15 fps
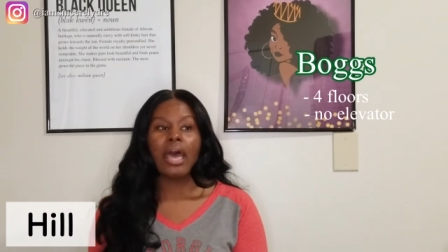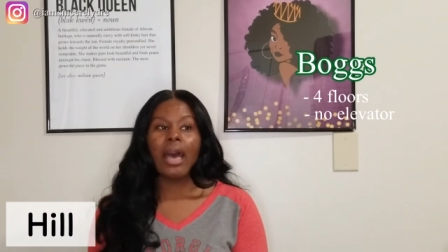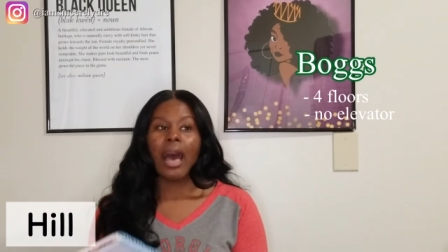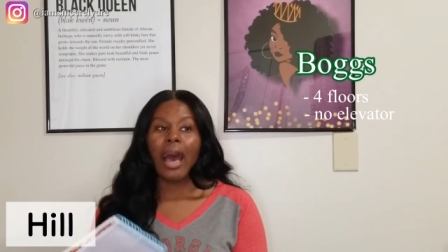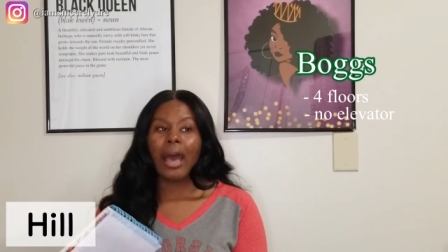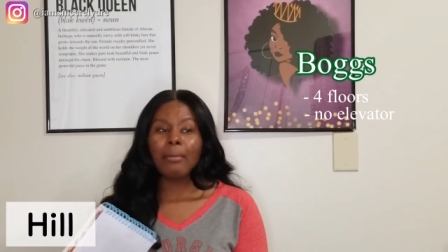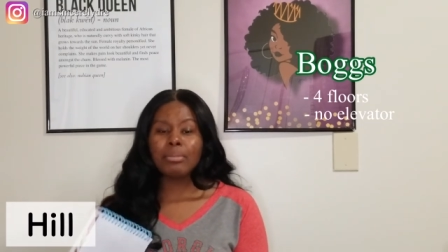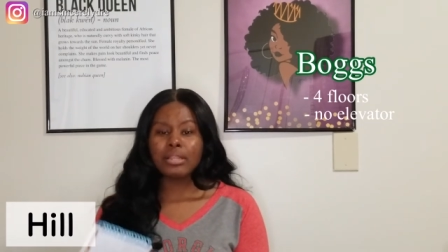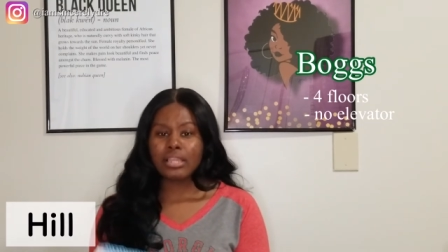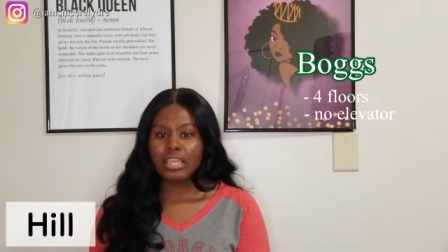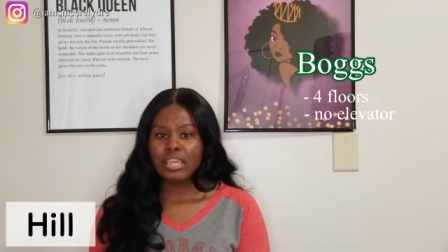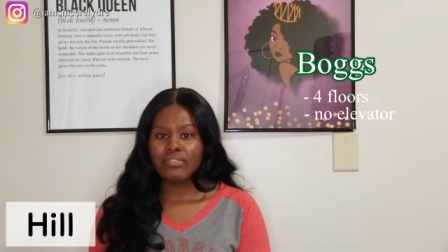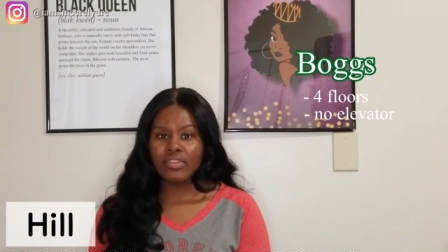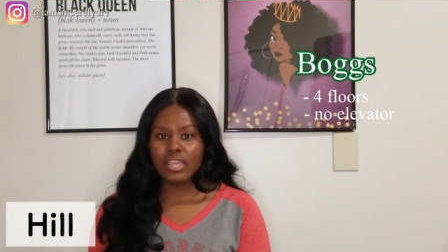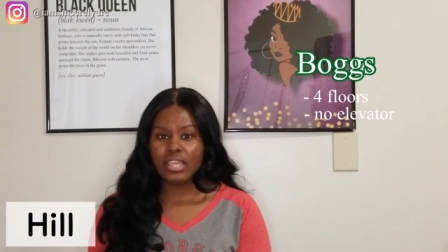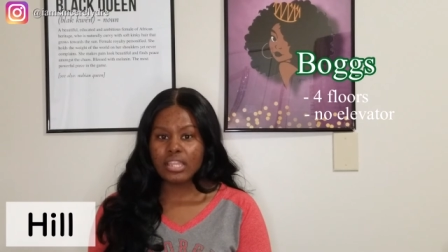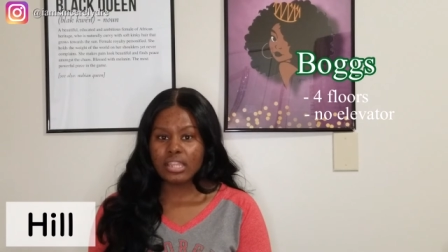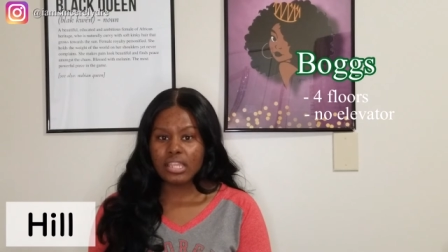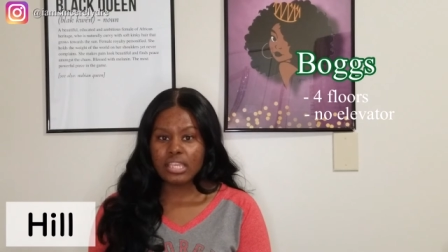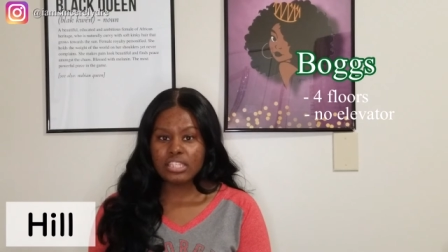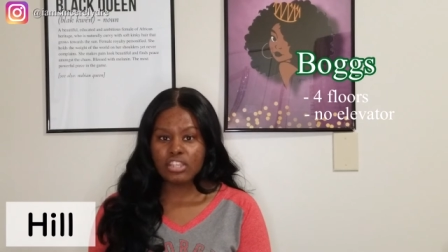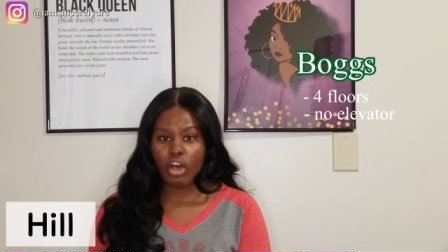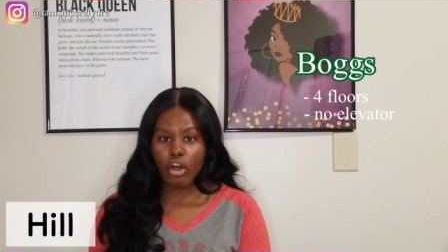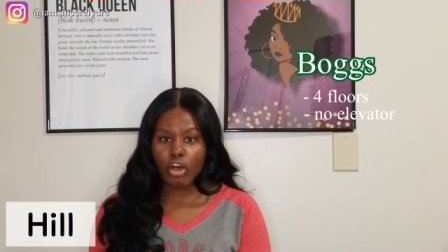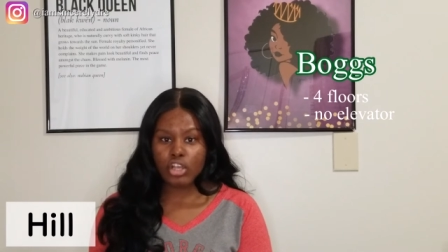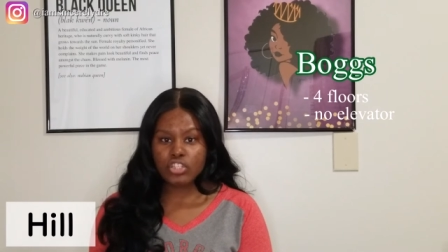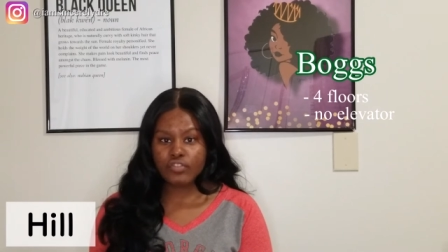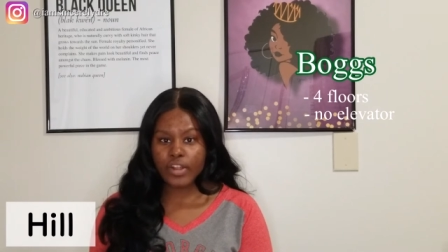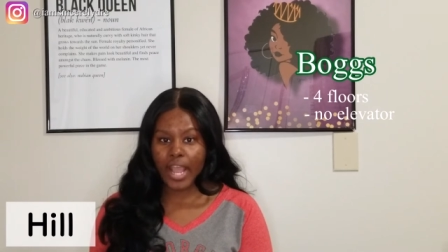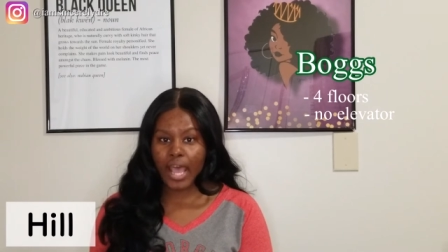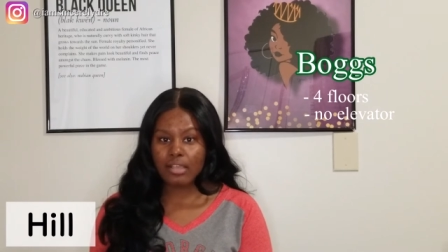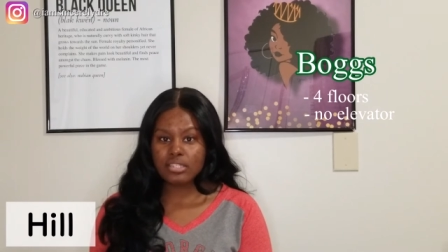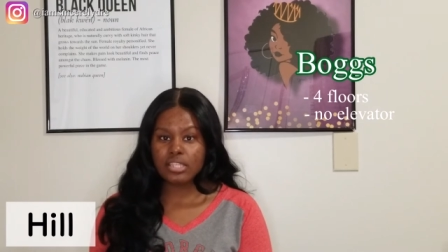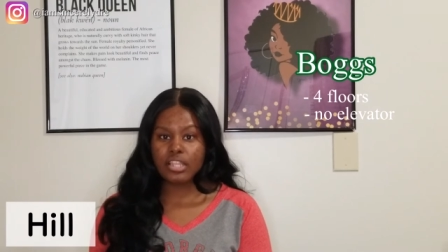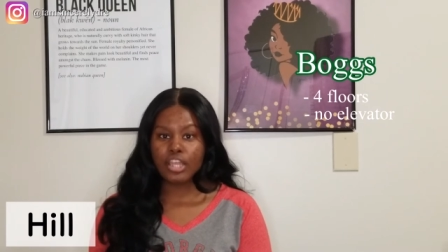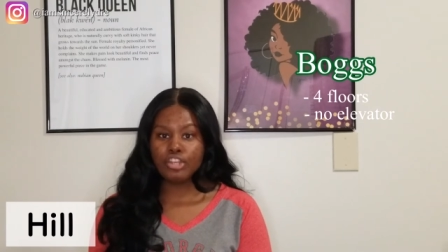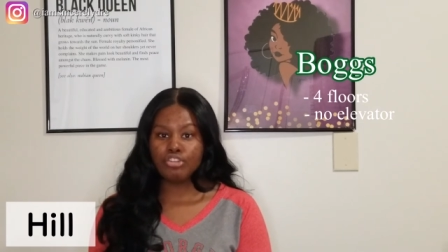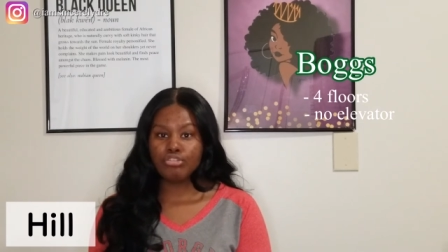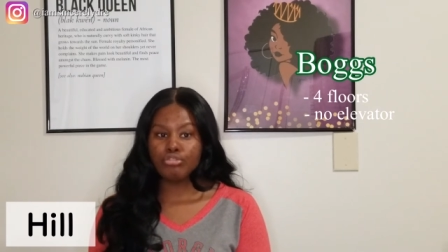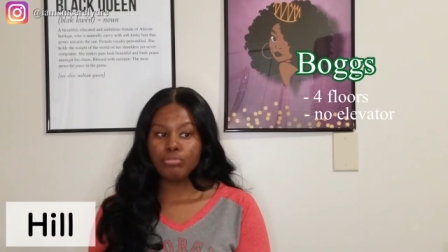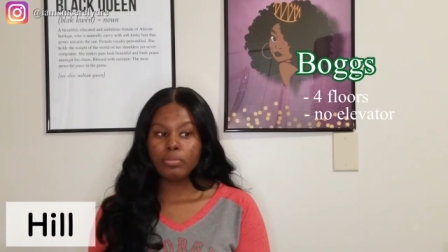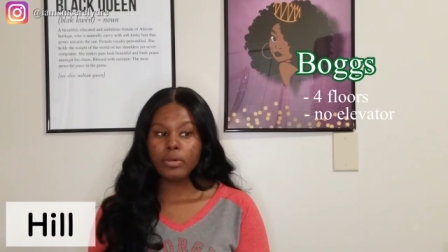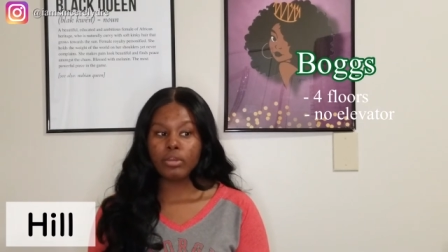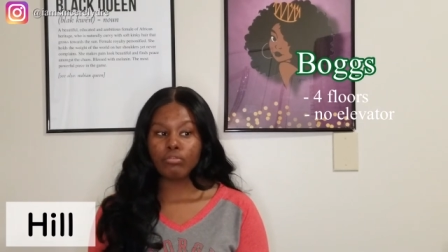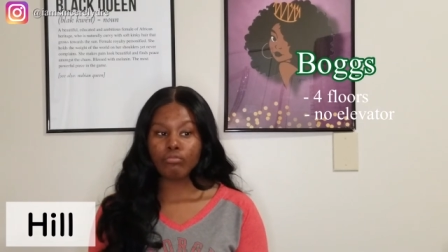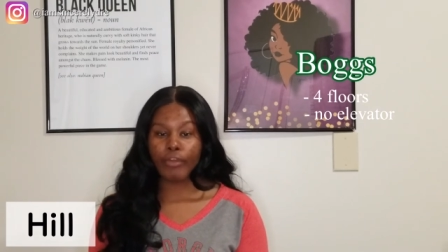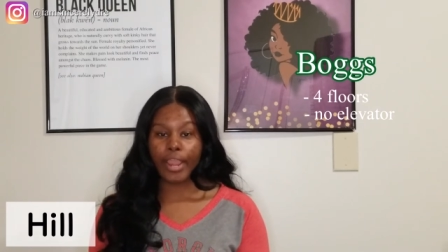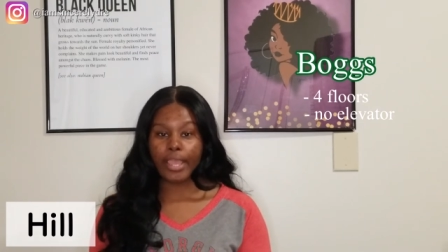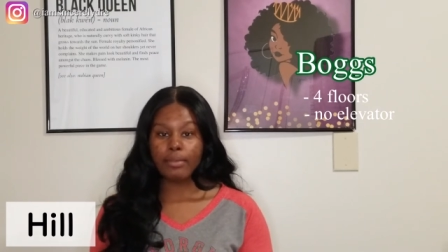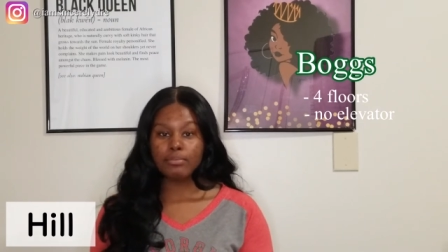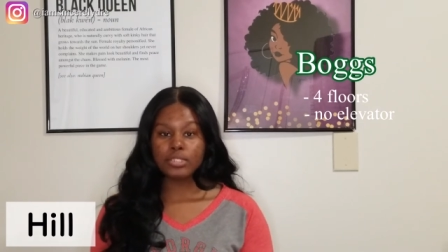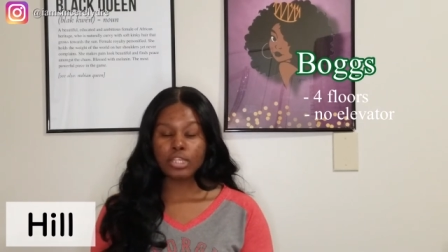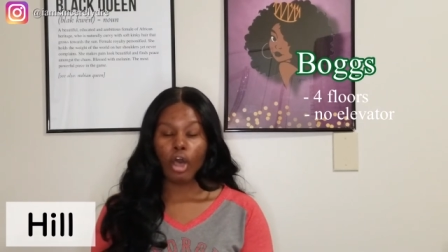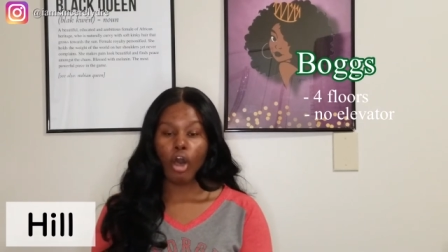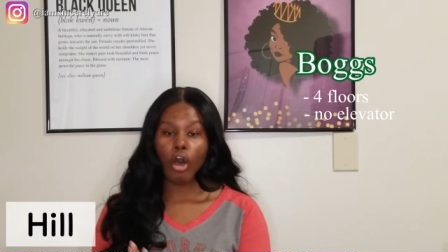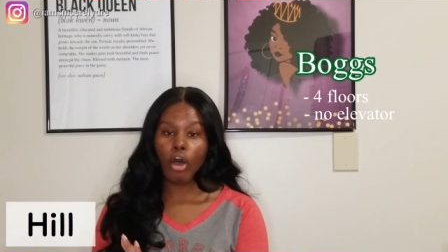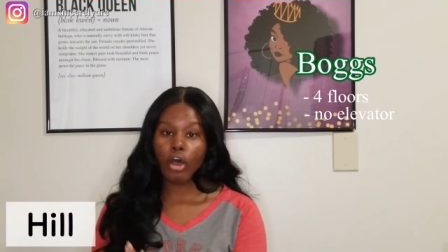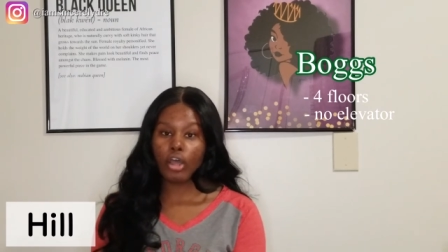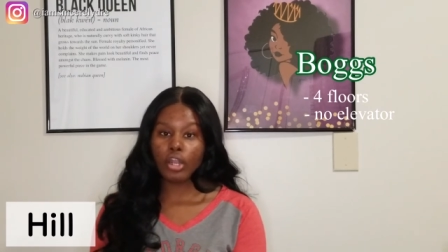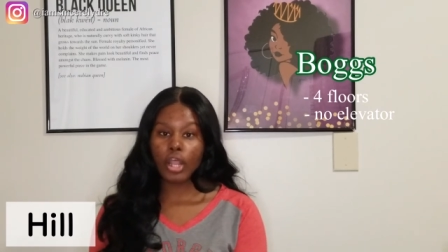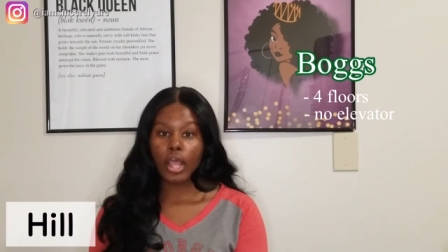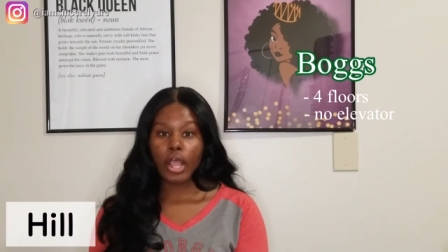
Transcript: I believe in these halls for housing, they do put ramps on